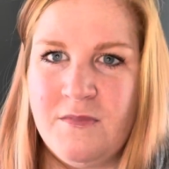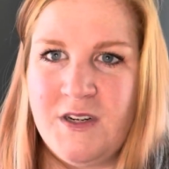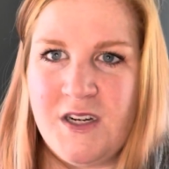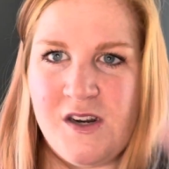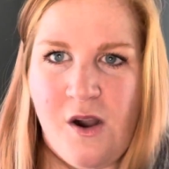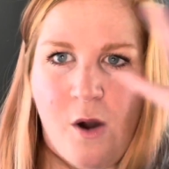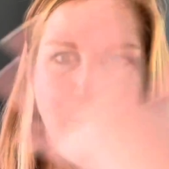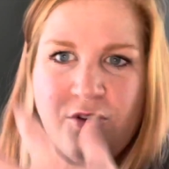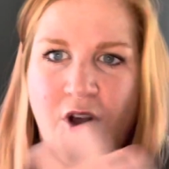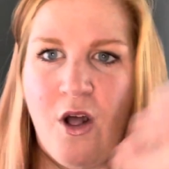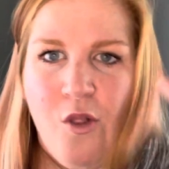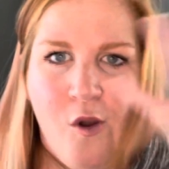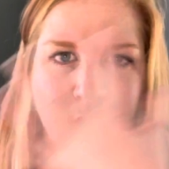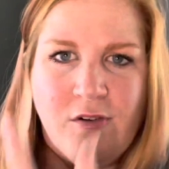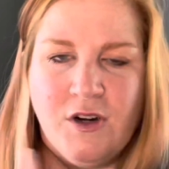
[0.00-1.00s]
goes
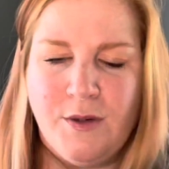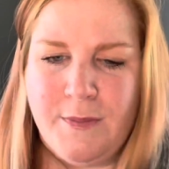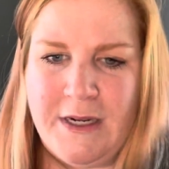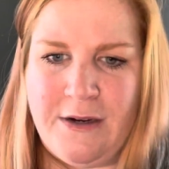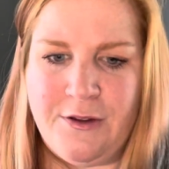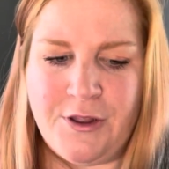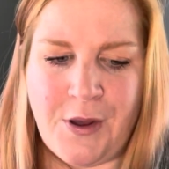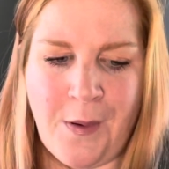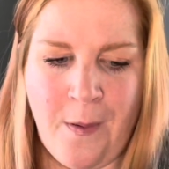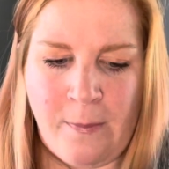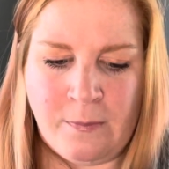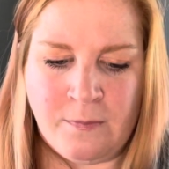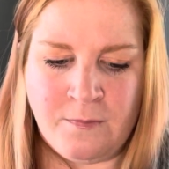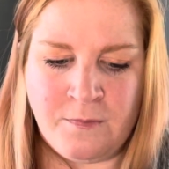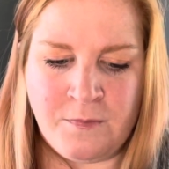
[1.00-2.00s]
all over your mouth.
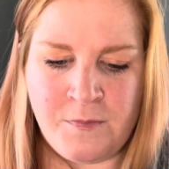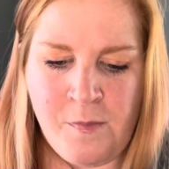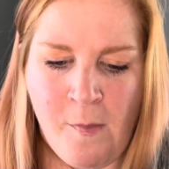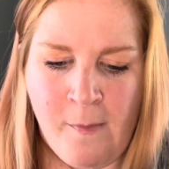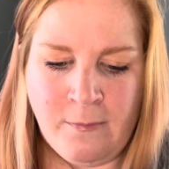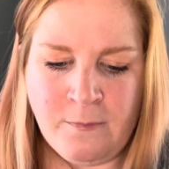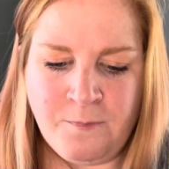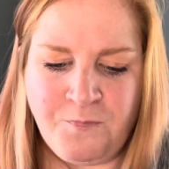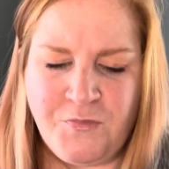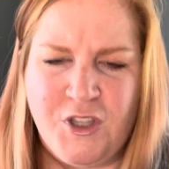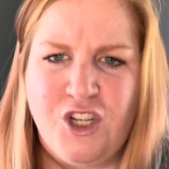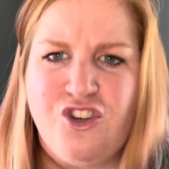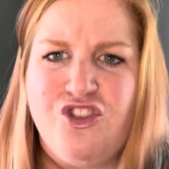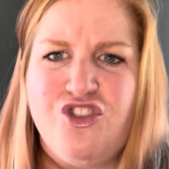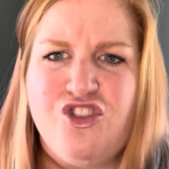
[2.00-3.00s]

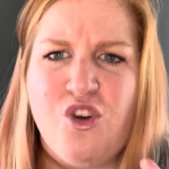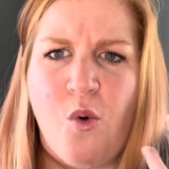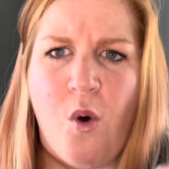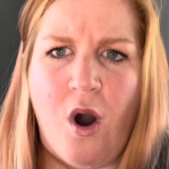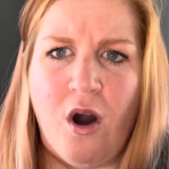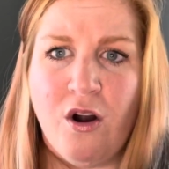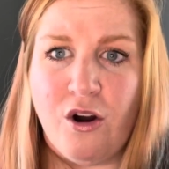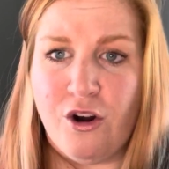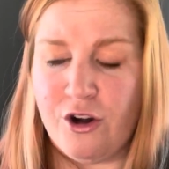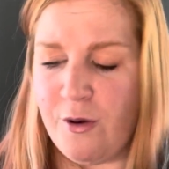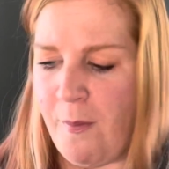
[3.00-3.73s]
It's just so hard.